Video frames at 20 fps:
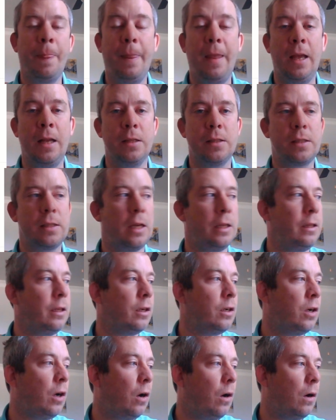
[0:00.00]
Inside the
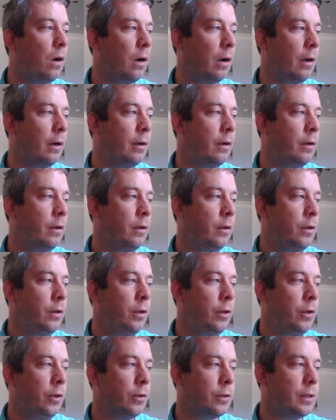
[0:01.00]
card,
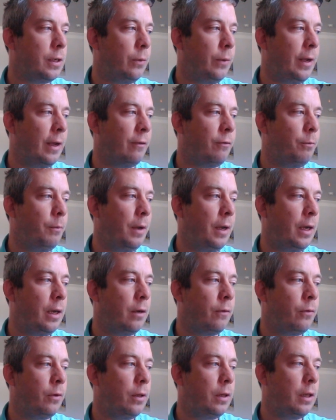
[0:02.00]
you'll see we have many
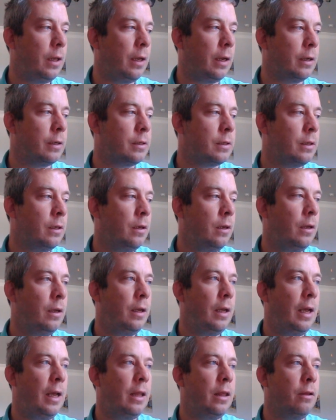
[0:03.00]
different things.
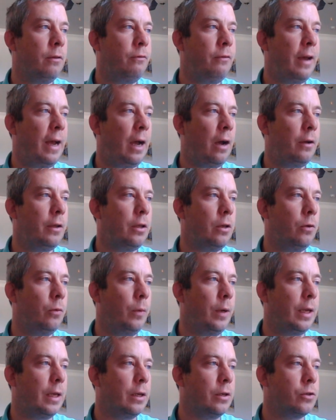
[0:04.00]
In the value, we can